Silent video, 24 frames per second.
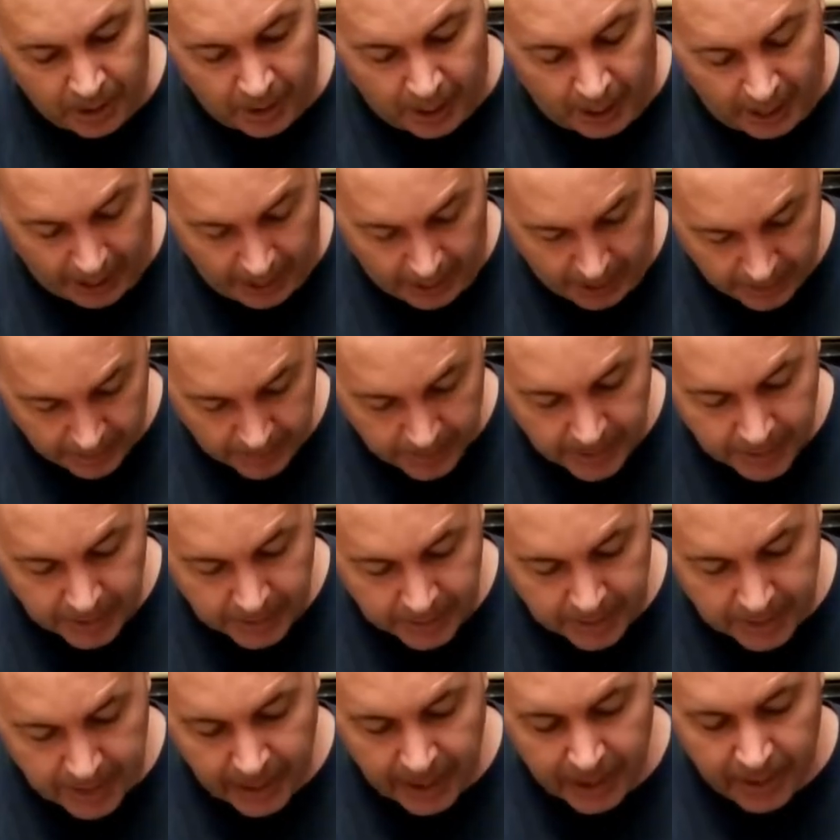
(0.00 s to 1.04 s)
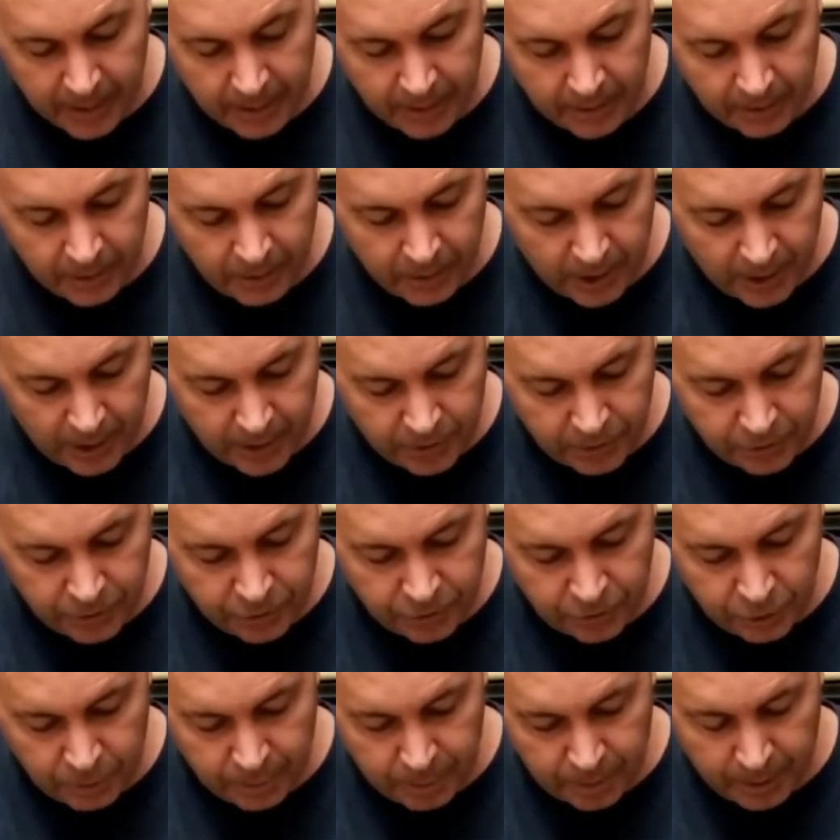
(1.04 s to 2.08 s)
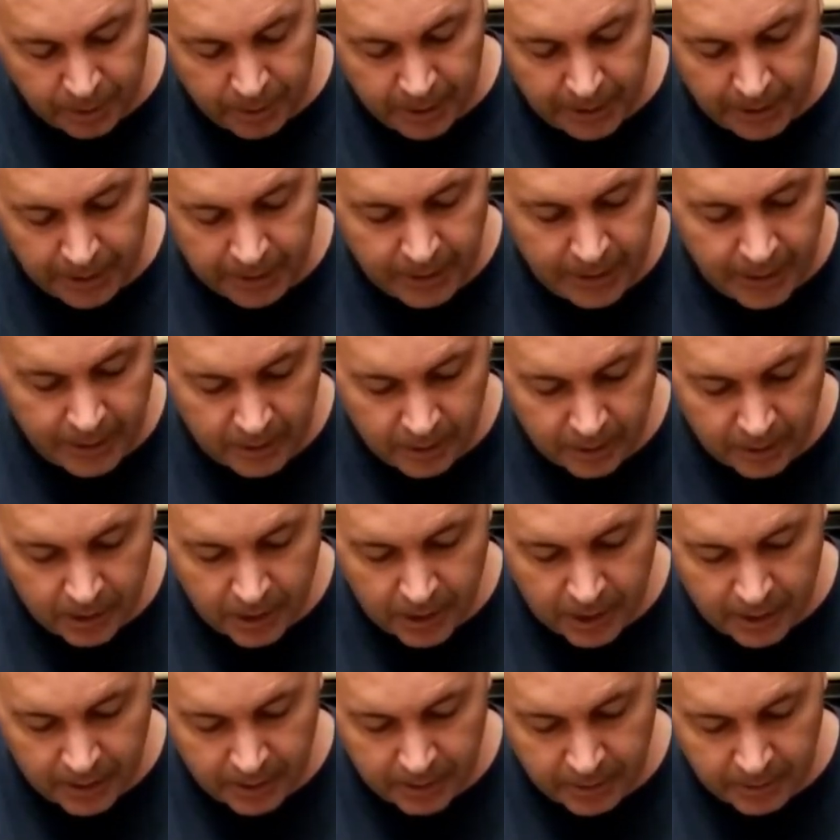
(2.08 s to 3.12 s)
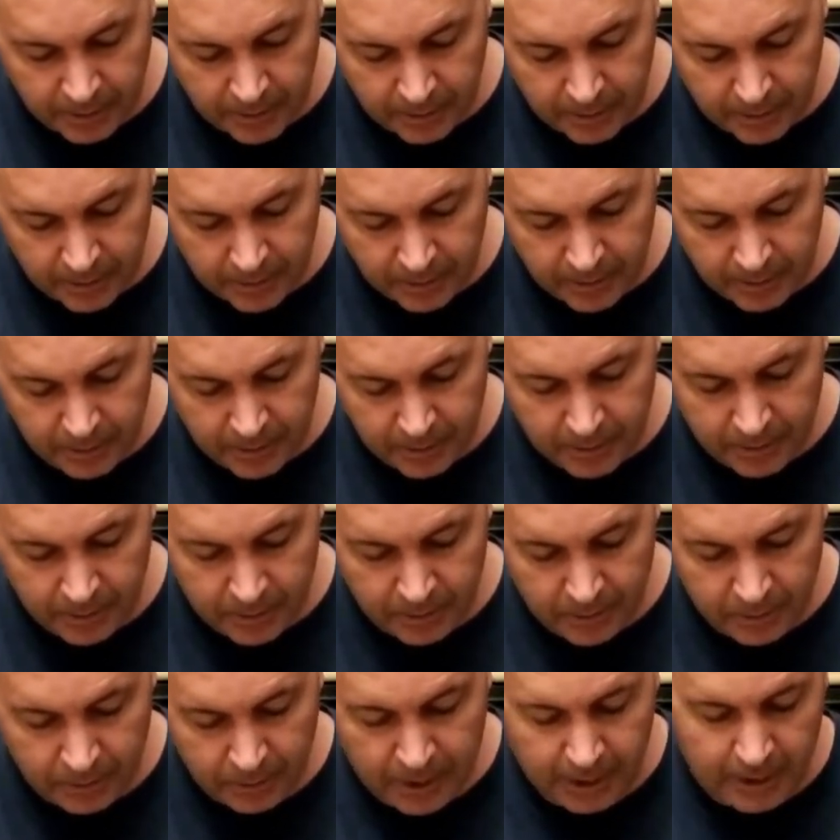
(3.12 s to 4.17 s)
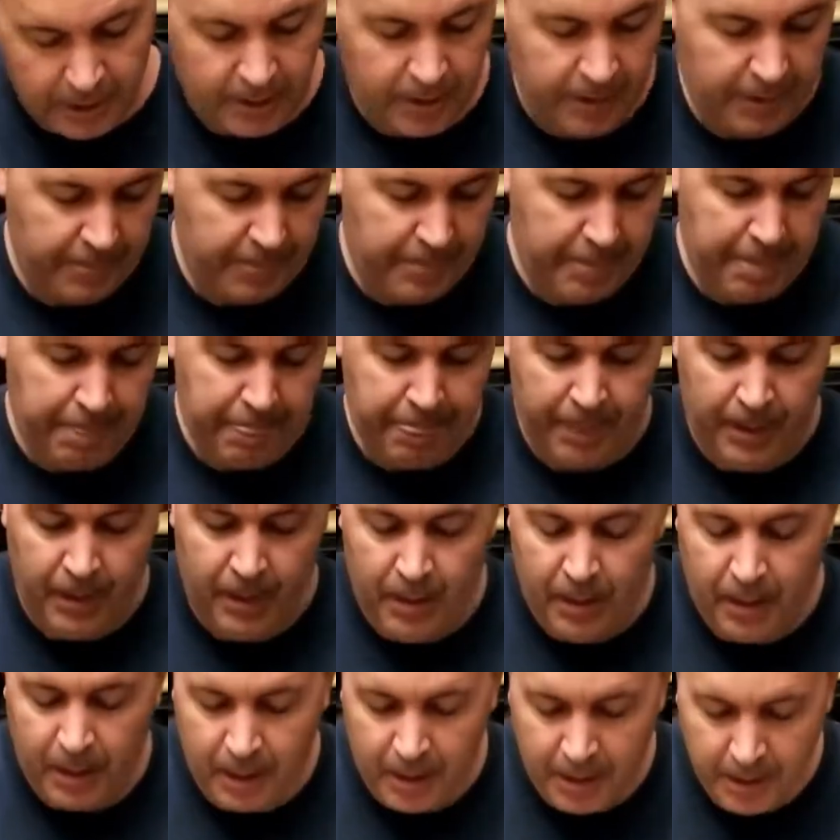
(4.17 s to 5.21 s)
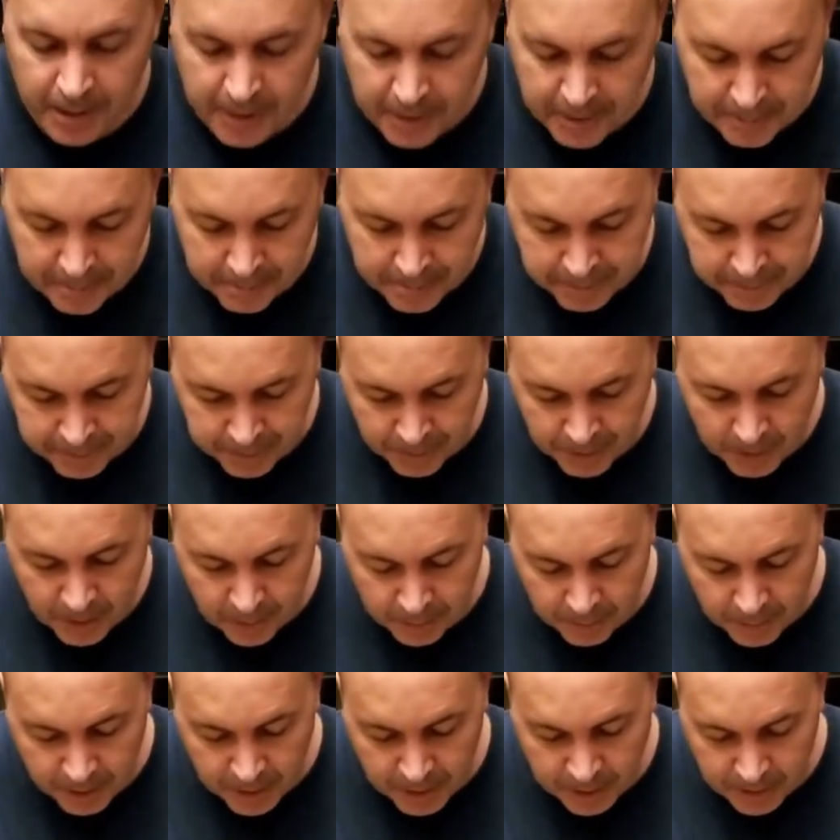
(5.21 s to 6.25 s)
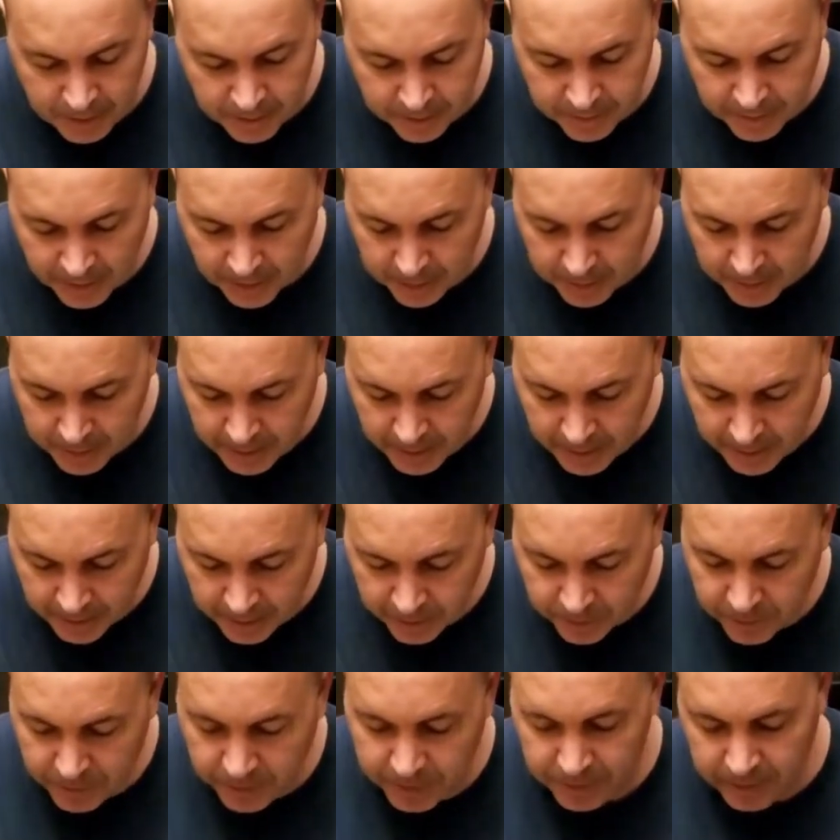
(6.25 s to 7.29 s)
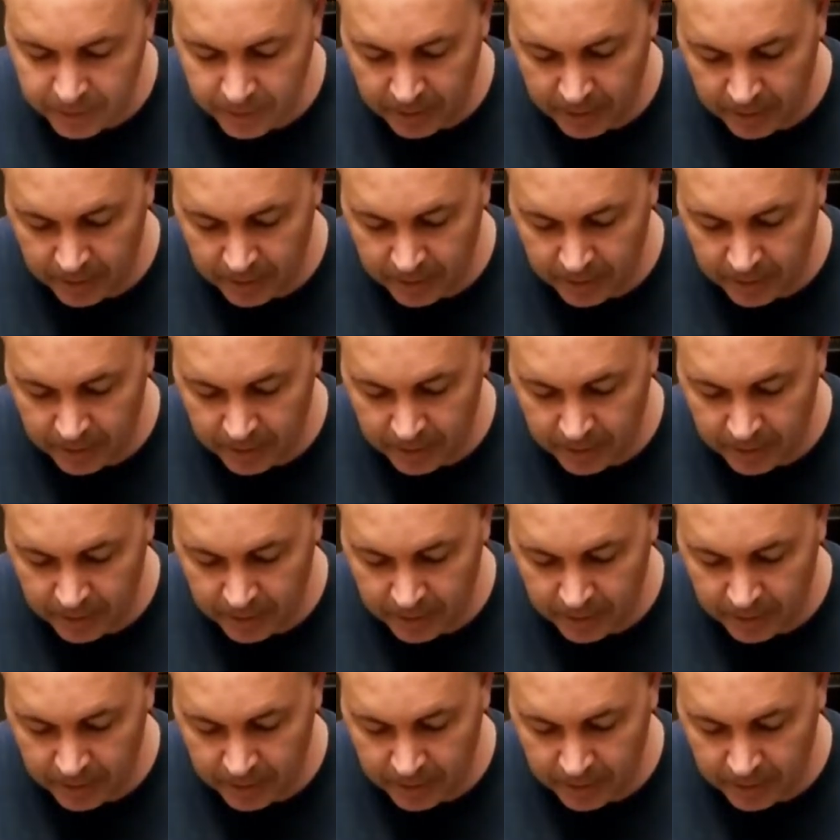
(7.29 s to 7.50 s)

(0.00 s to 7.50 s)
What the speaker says: I like that. I super like that a lot. Okay. But it is ambidextrous.